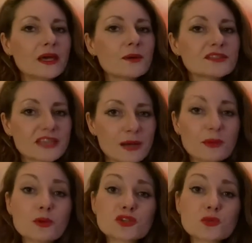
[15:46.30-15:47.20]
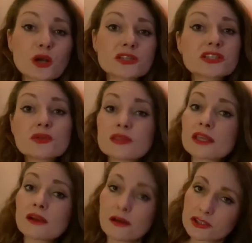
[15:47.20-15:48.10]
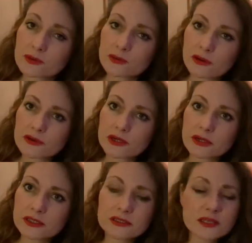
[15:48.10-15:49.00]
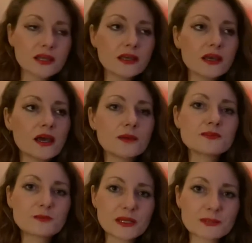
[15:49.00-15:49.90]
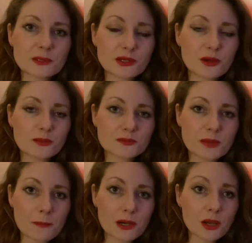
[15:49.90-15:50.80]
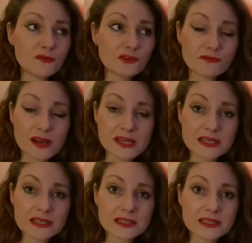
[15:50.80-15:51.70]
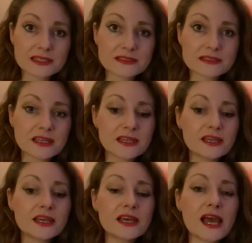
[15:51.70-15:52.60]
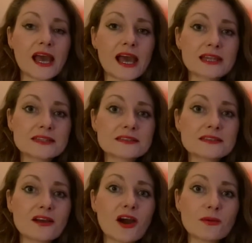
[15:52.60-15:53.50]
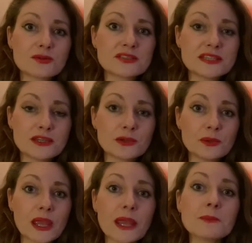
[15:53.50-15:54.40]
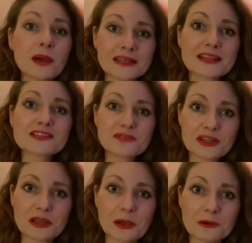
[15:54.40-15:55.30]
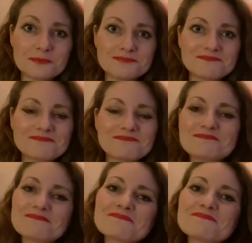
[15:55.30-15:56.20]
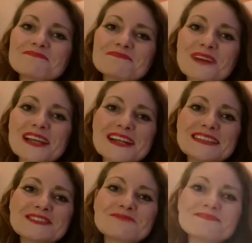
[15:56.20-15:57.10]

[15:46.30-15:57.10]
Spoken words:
Tell me which ones you think I should prioritise. Speak to me in the comments down below if you've read any of these. And I will see you in my next video. Bye guys.